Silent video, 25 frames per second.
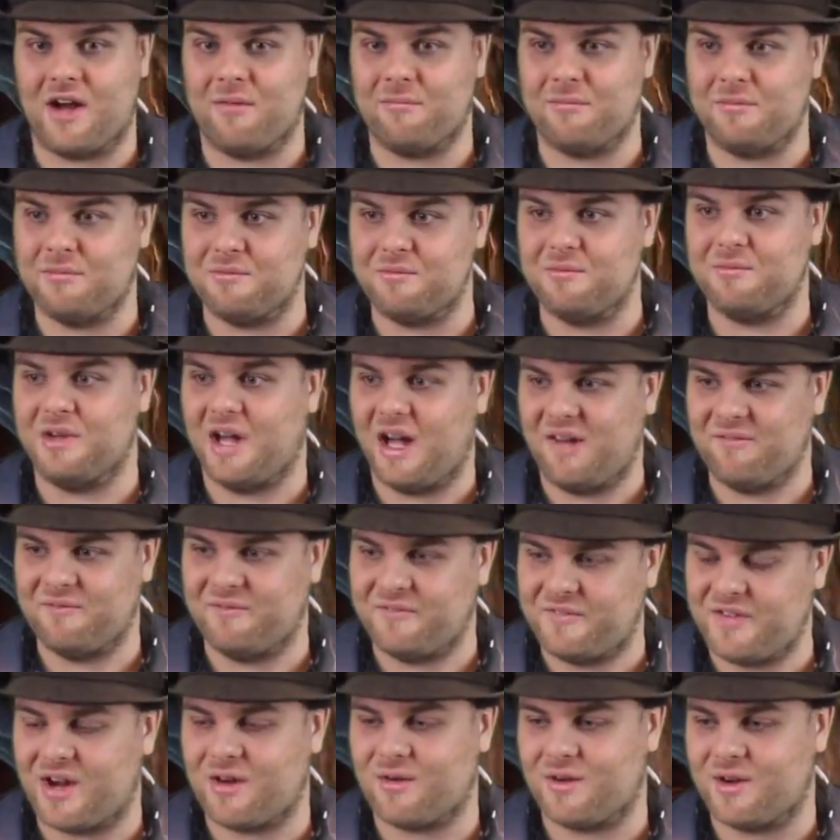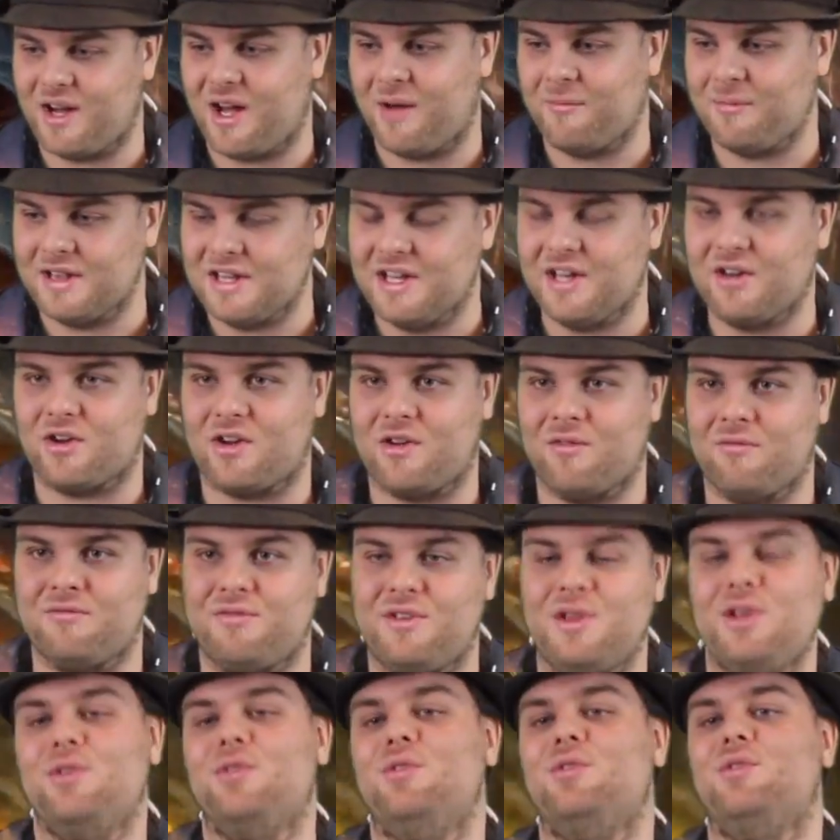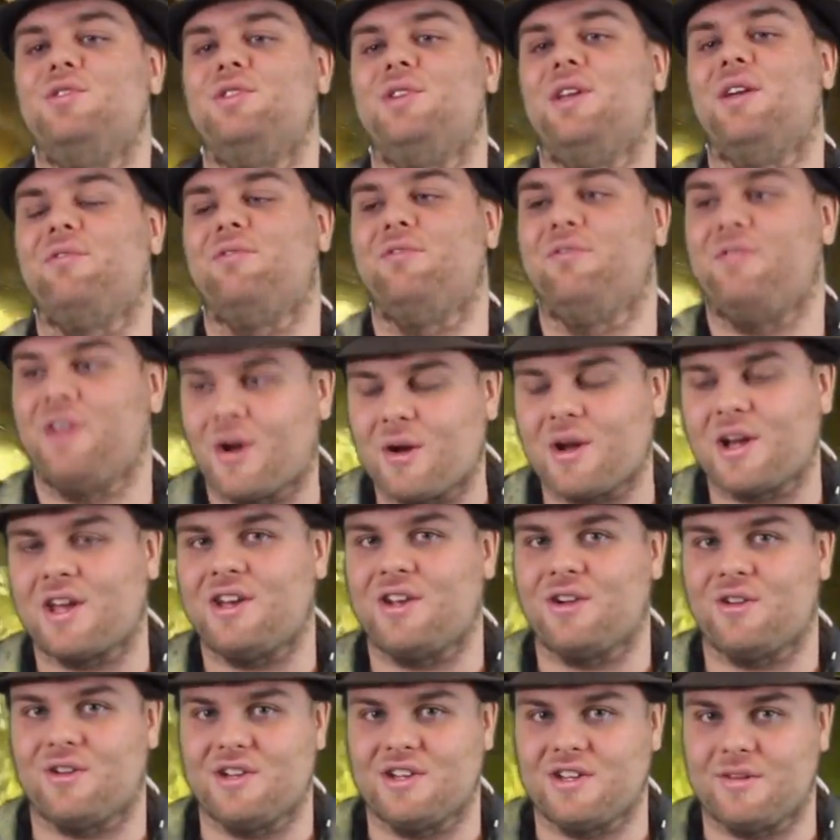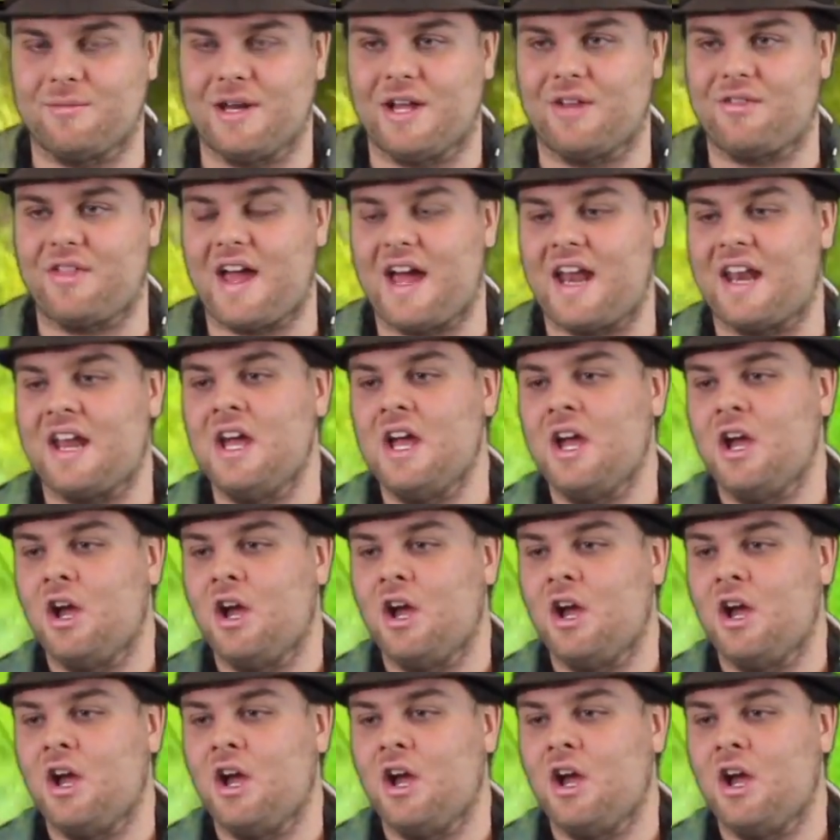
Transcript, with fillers: I'm I'm very I'm a little confused, very curious about that.